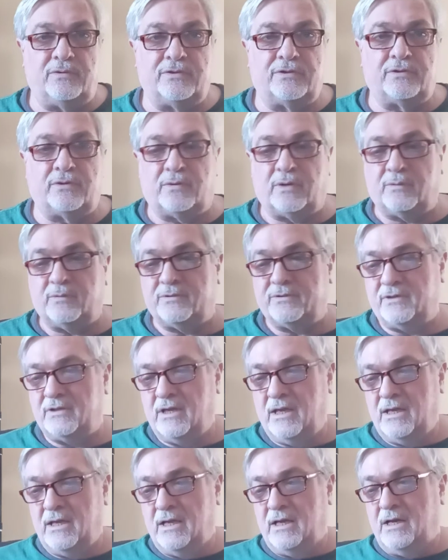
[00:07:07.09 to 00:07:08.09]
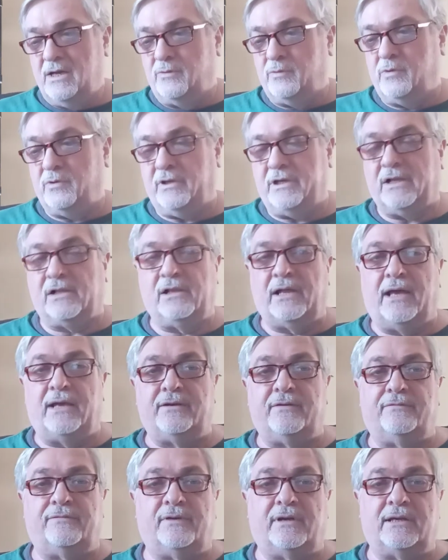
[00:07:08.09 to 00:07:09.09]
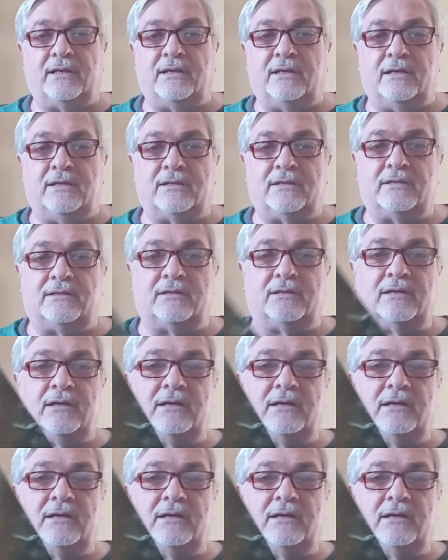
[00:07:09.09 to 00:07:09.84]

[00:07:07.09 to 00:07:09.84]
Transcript: so I was really glad to find this.